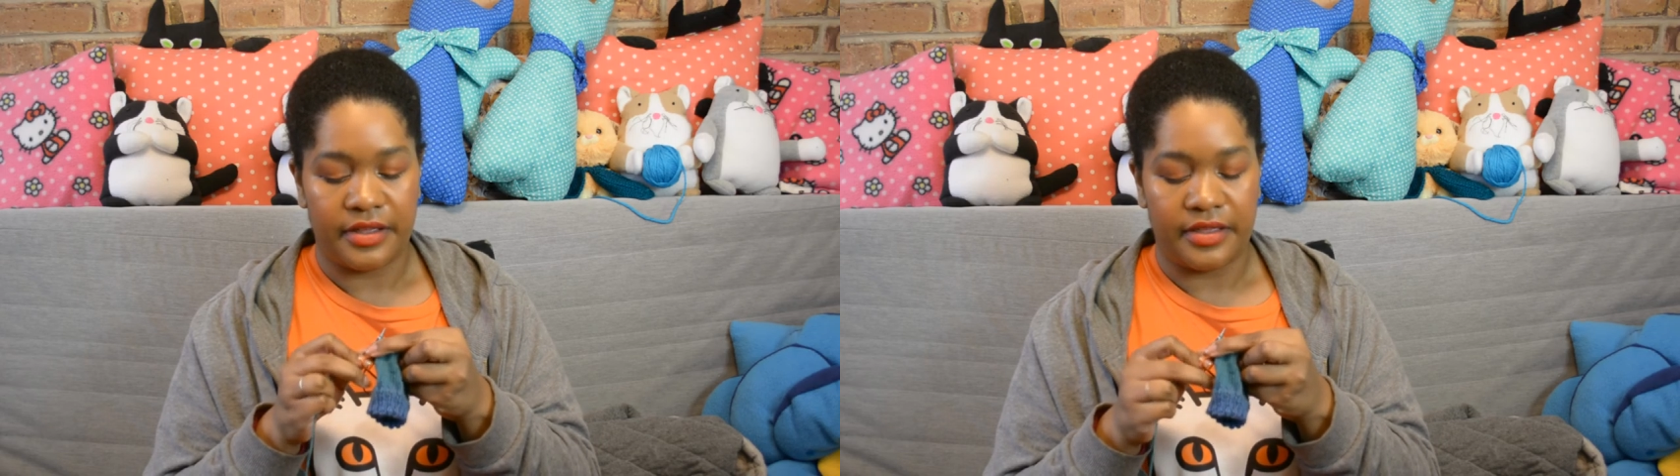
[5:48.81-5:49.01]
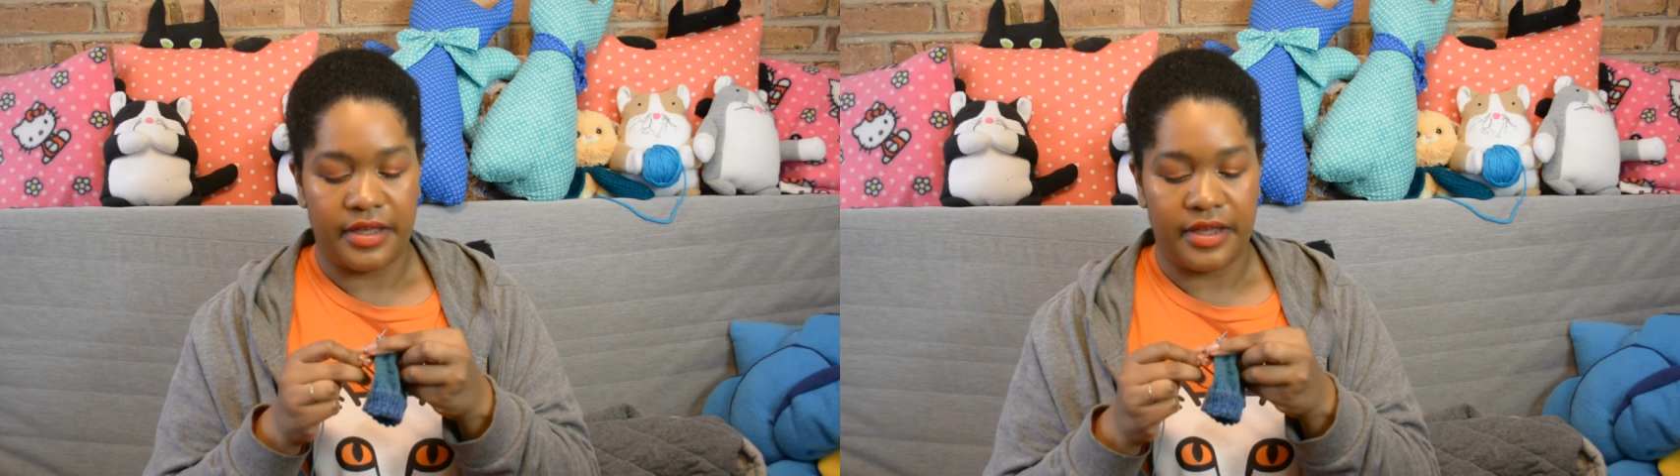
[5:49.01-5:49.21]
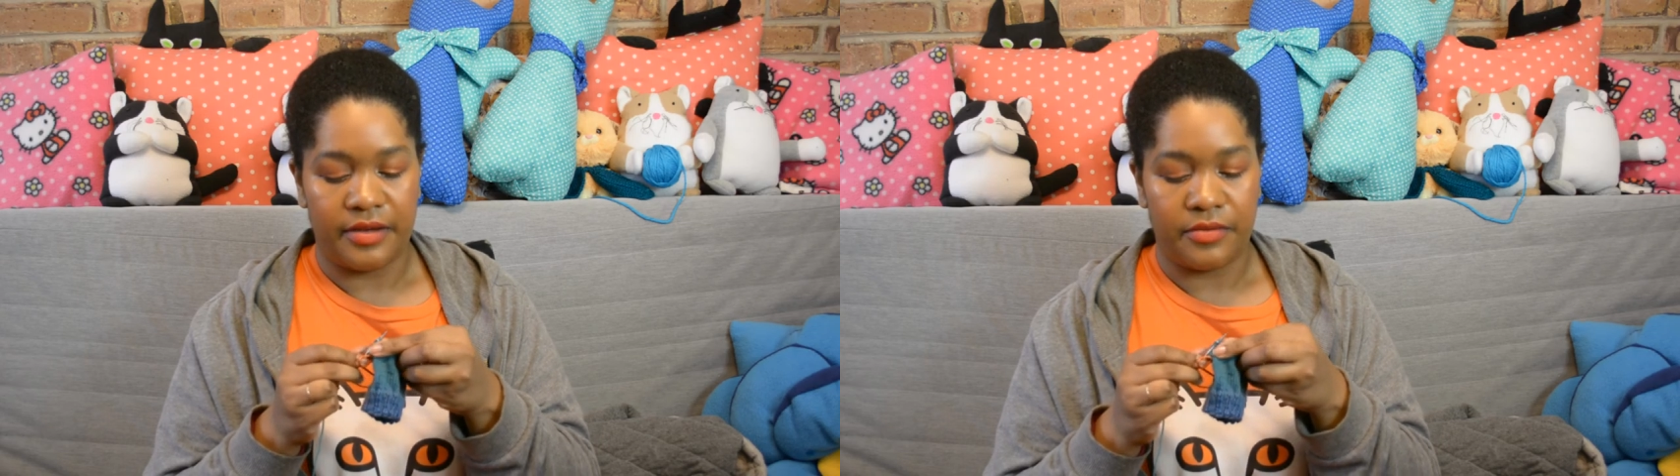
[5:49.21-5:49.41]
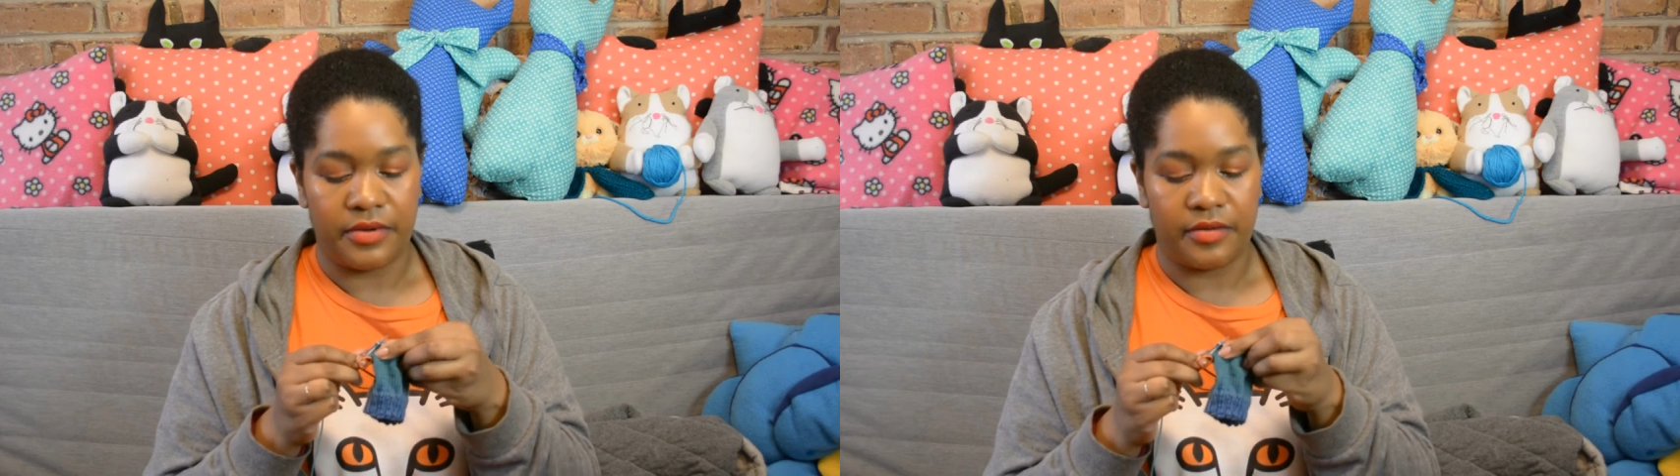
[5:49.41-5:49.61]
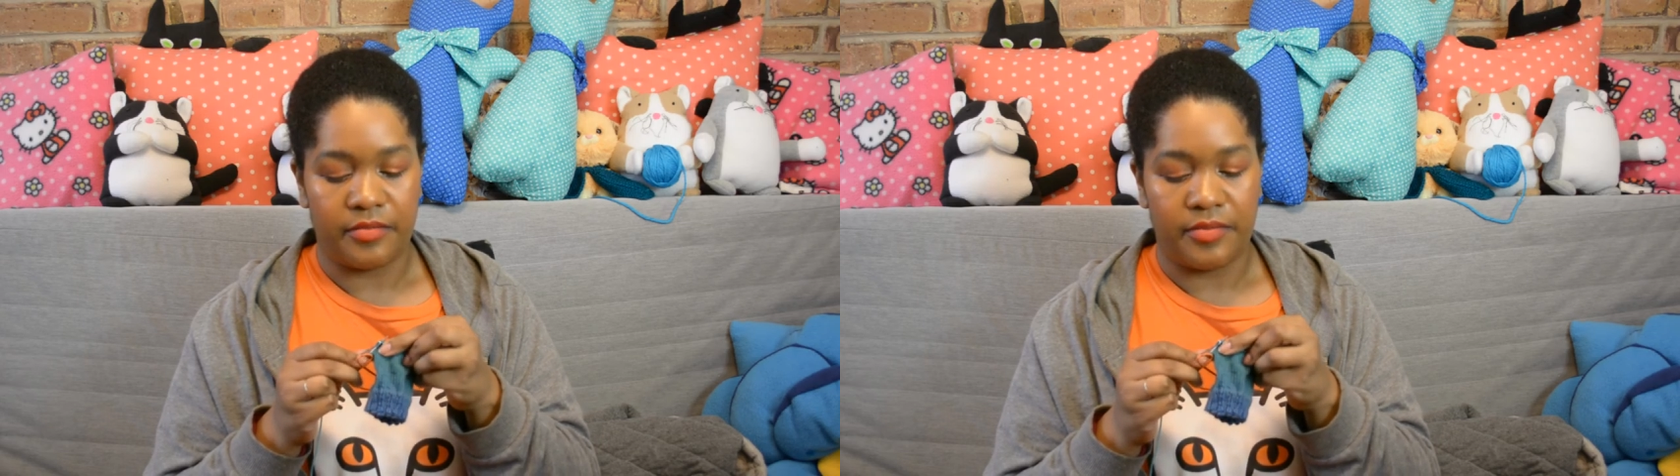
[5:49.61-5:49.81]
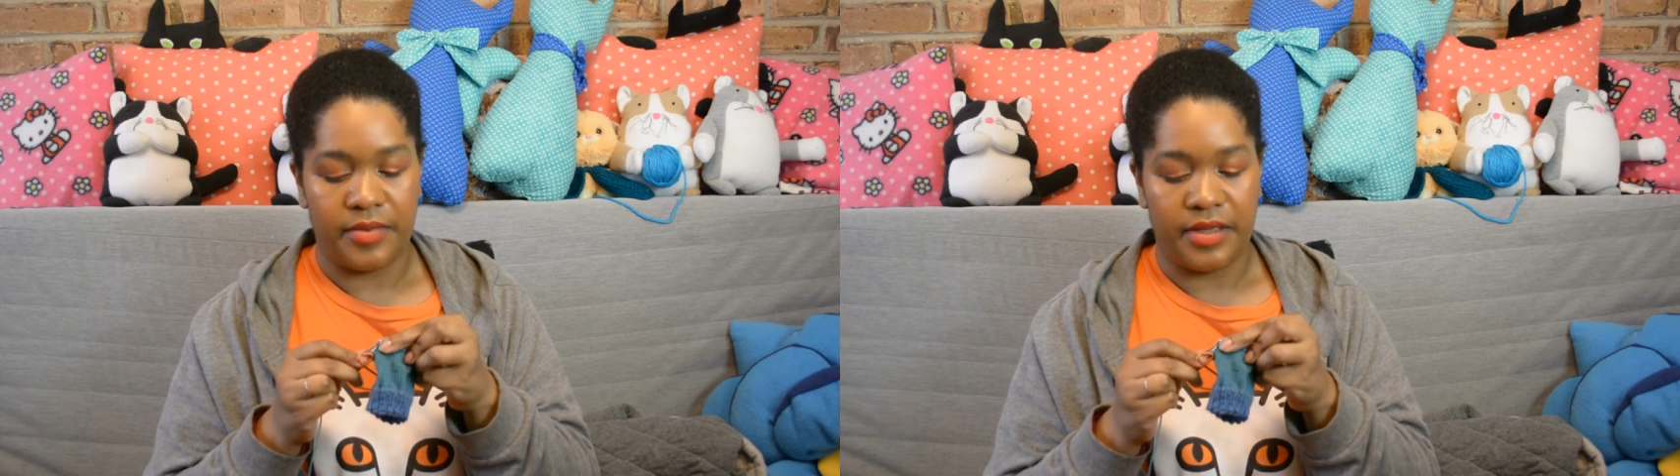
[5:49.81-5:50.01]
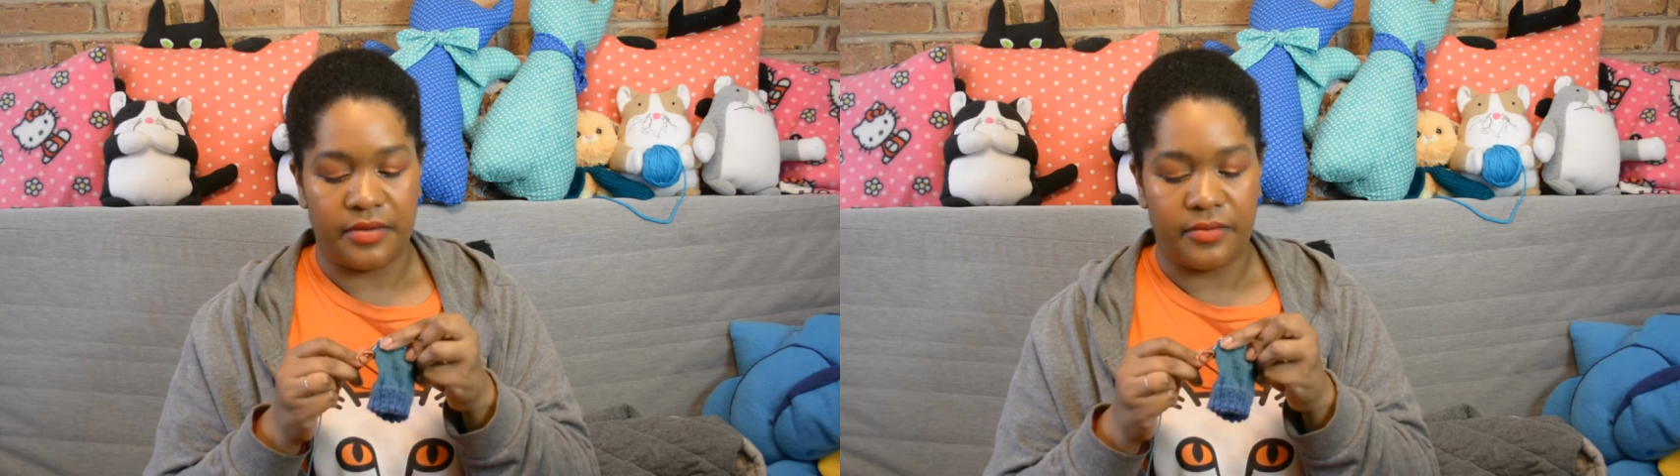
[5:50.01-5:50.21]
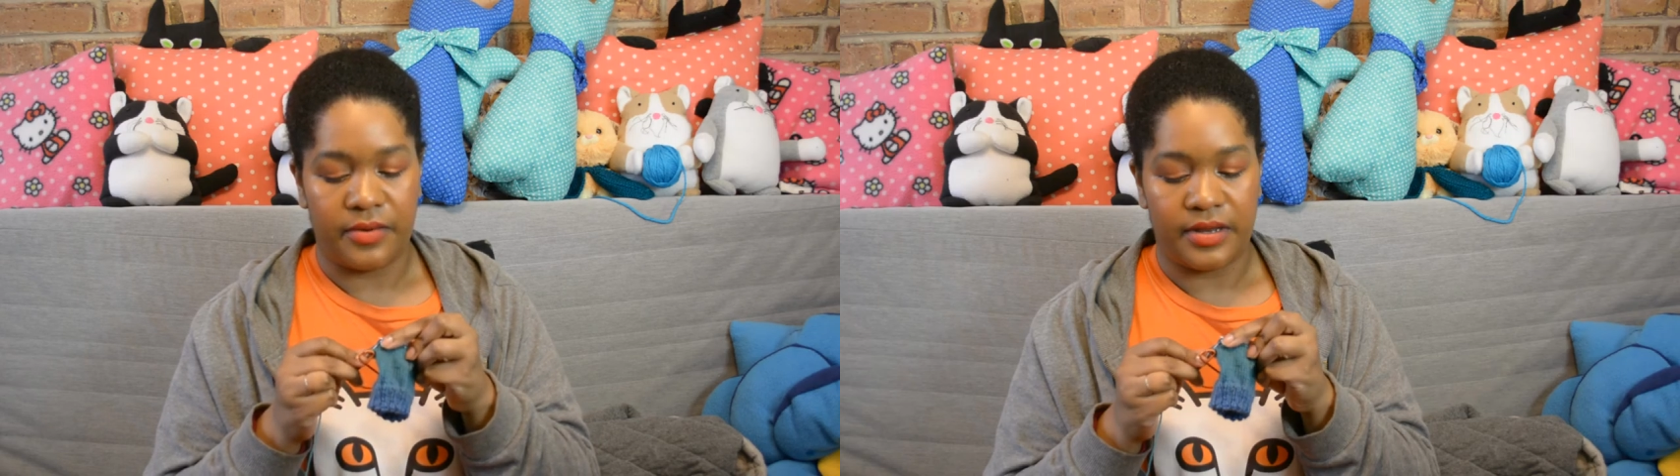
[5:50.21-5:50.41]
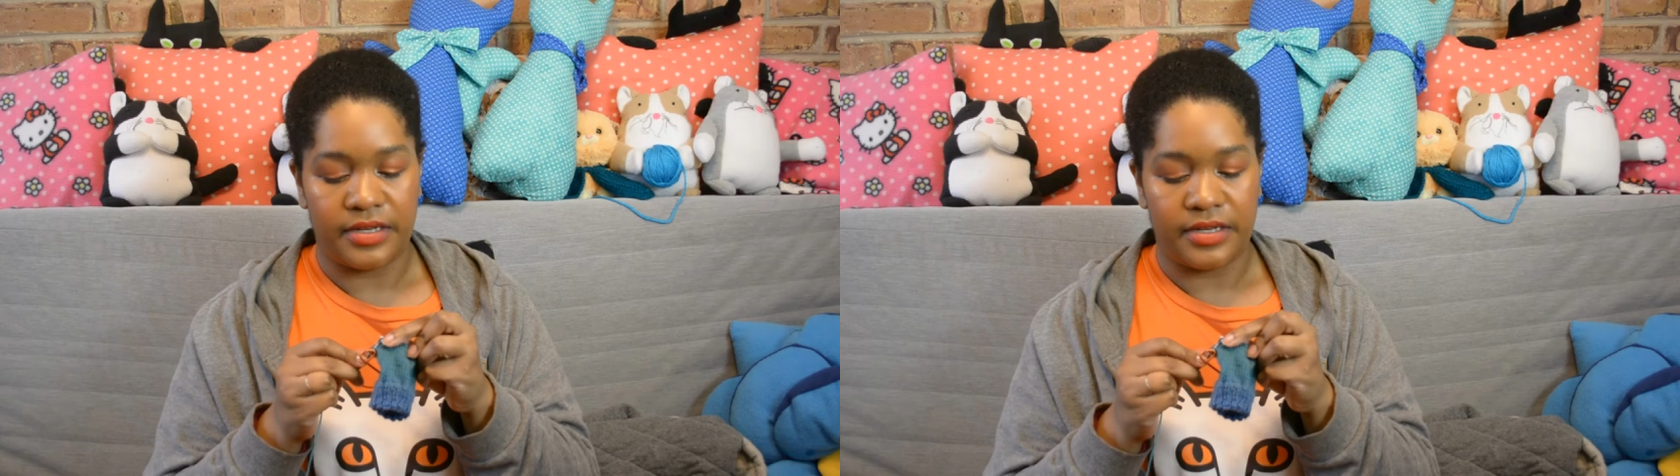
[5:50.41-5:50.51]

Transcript: they will be the one